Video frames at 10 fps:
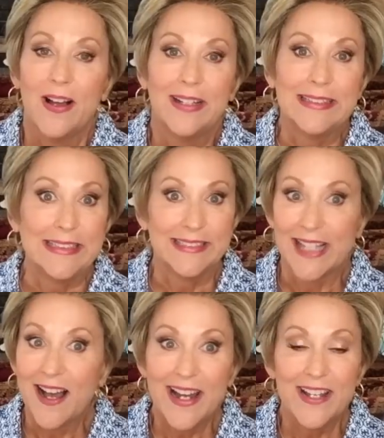a
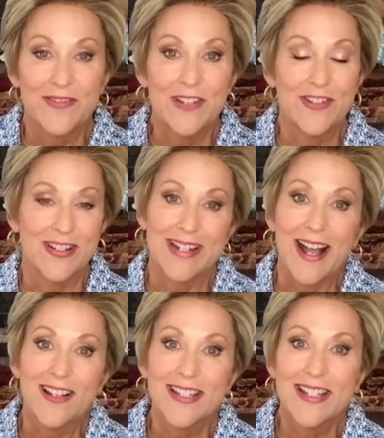lot of different
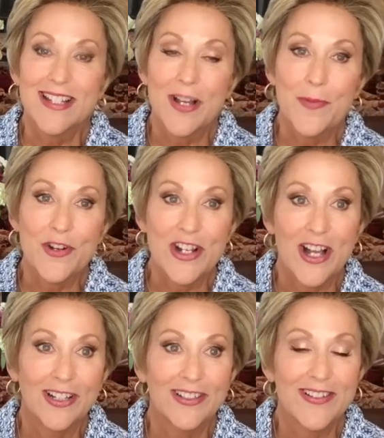styles this summer and
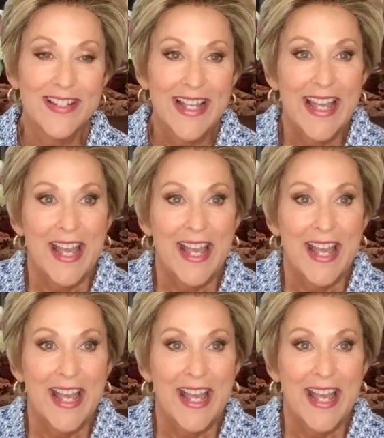colors.